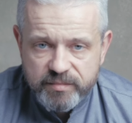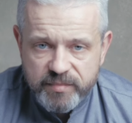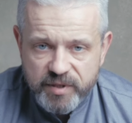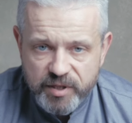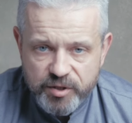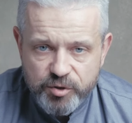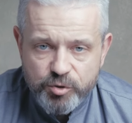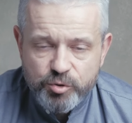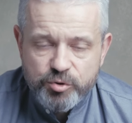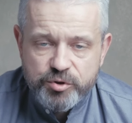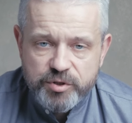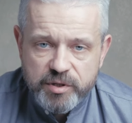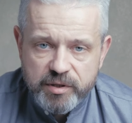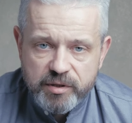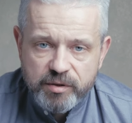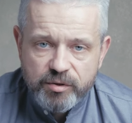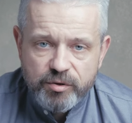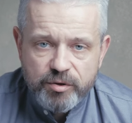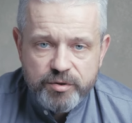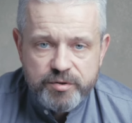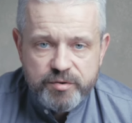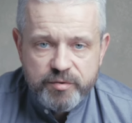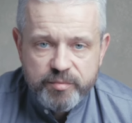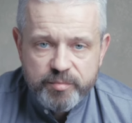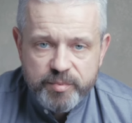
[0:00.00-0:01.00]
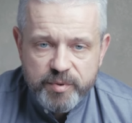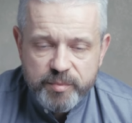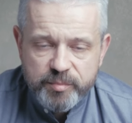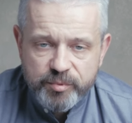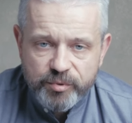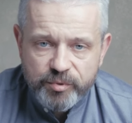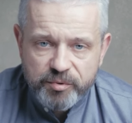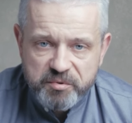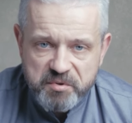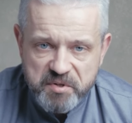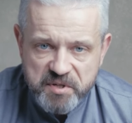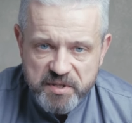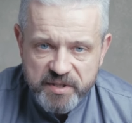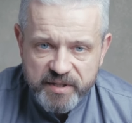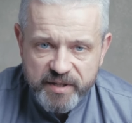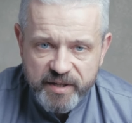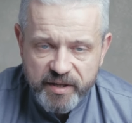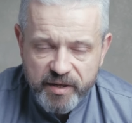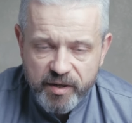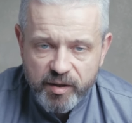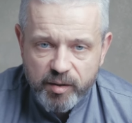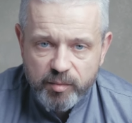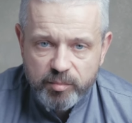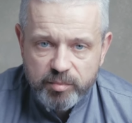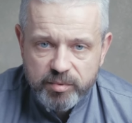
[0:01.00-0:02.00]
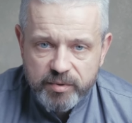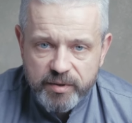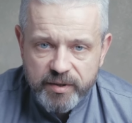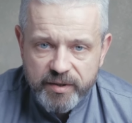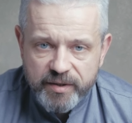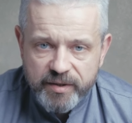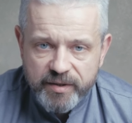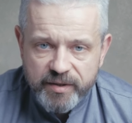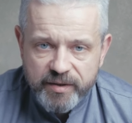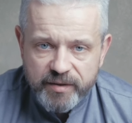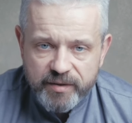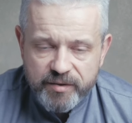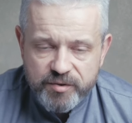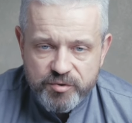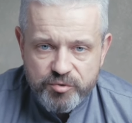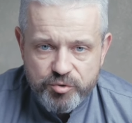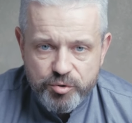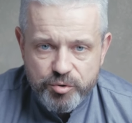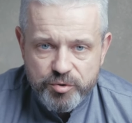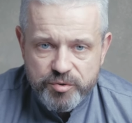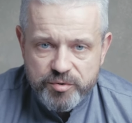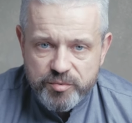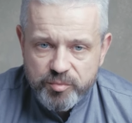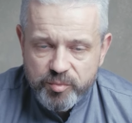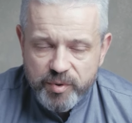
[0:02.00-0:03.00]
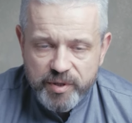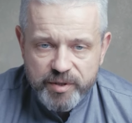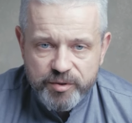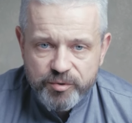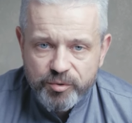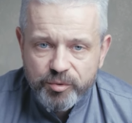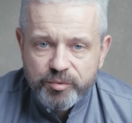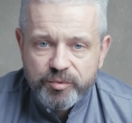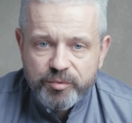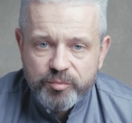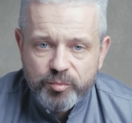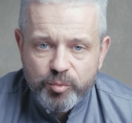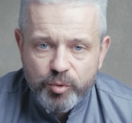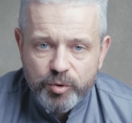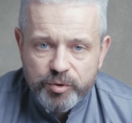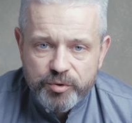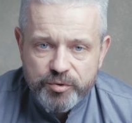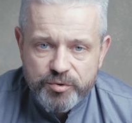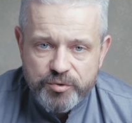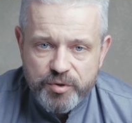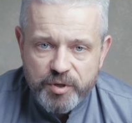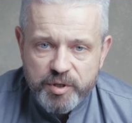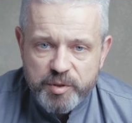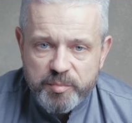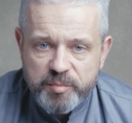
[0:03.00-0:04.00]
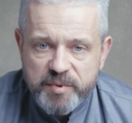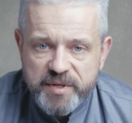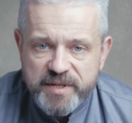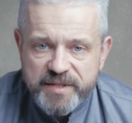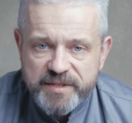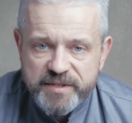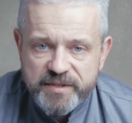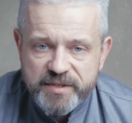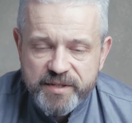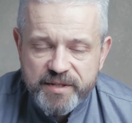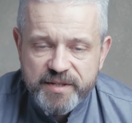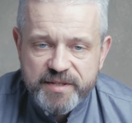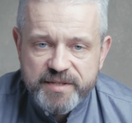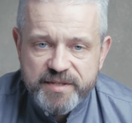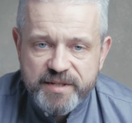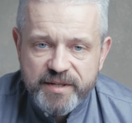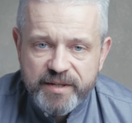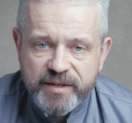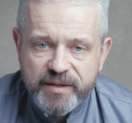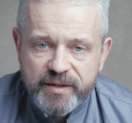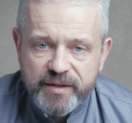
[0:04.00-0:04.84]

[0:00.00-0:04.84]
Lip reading: and usually lots of people need help, just they don't want to admit this,